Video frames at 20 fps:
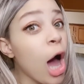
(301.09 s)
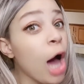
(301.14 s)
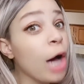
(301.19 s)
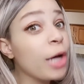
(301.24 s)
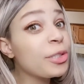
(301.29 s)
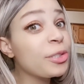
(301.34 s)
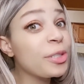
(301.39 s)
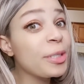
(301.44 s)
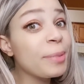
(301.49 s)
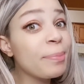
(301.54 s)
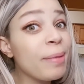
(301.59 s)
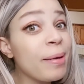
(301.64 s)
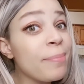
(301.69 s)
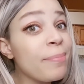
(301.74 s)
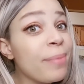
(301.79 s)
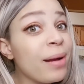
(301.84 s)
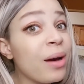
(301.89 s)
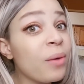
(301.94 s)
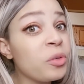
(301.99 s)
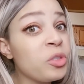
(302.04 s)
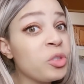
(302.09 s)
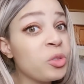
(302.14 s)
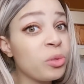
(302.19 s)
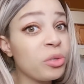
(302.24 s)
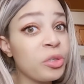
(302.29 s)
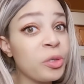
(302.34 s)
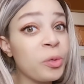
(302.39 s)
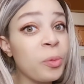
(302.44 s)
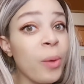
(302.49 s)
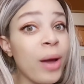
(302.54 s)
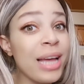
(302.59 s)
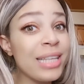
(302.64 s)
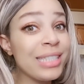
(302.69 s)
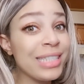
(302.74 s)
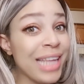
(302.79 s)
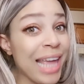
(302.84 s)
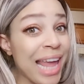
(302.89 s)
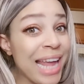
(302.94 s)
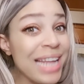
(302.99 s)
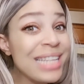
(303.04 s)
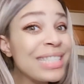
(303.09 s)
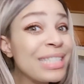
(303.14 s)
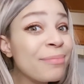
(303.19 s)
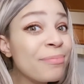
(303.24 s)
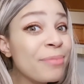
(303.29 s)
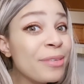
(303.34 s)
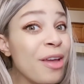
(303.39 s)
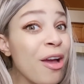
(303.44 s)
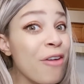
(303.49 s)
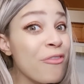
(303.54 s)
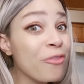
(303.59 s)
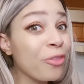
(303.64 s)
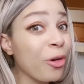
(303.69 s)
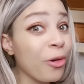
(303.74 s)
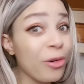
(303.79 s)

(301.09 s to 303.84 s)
Also remember which one requires the ATP. Of